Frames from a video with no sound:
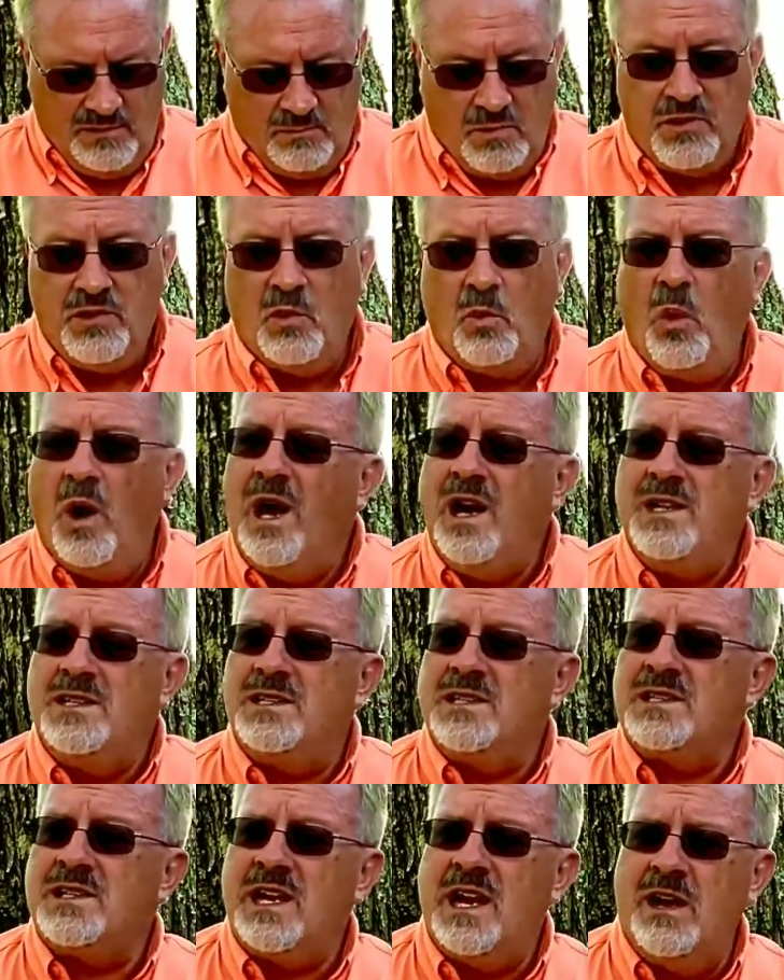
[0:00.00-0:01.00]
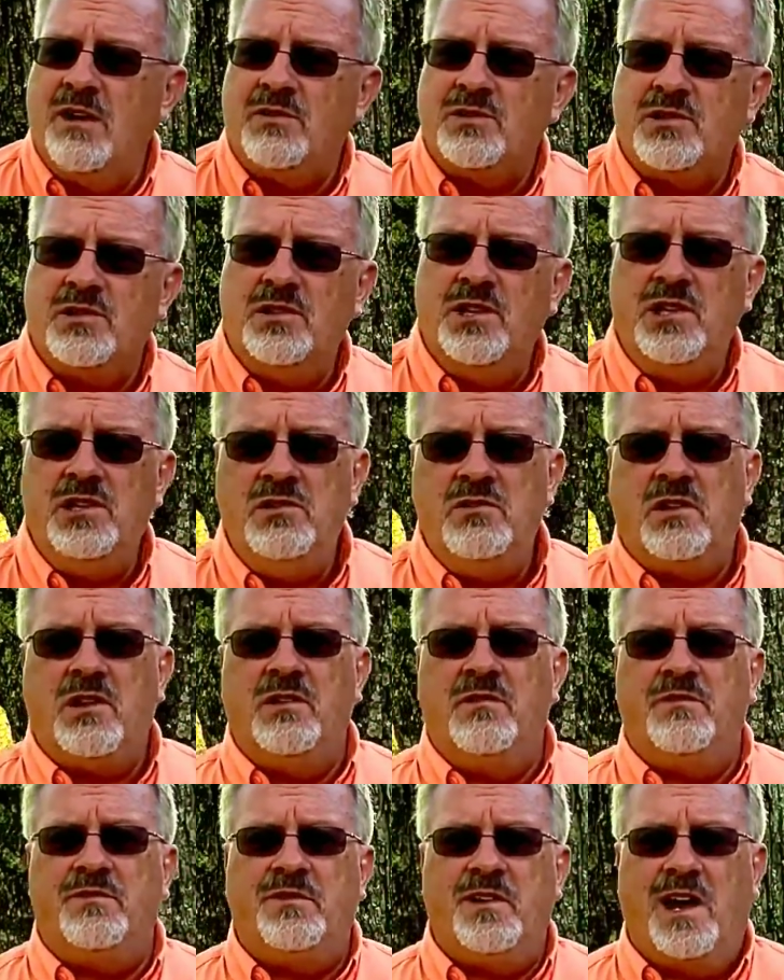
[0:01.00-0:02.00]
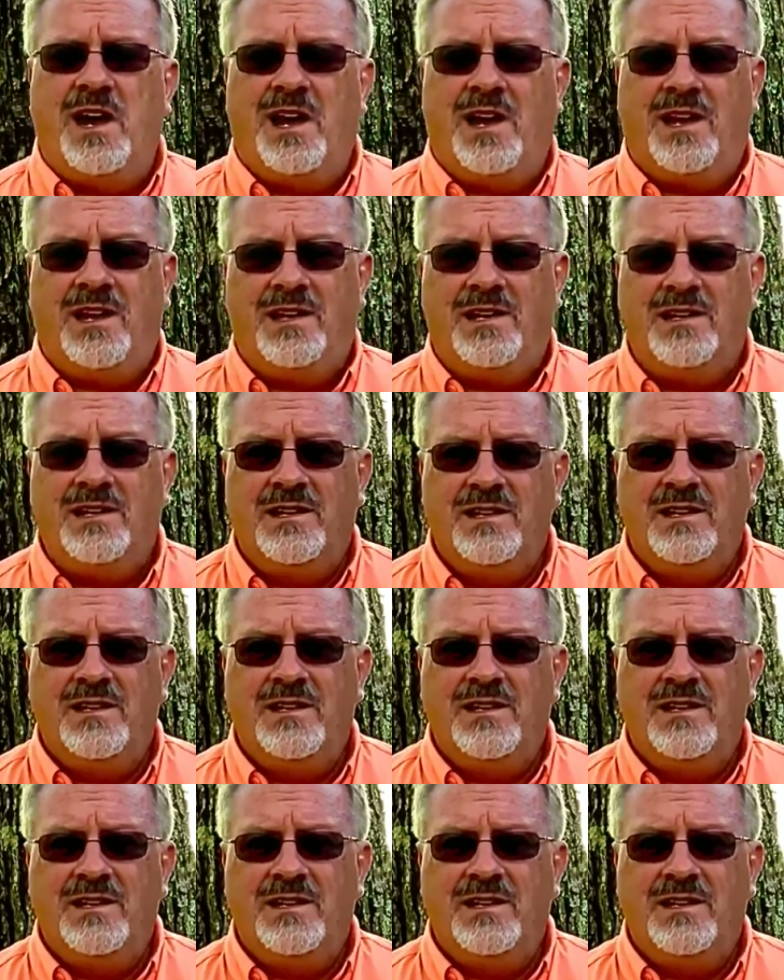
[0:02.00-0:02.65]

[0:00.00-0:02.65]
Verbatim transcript: but the wisest counsel that you can find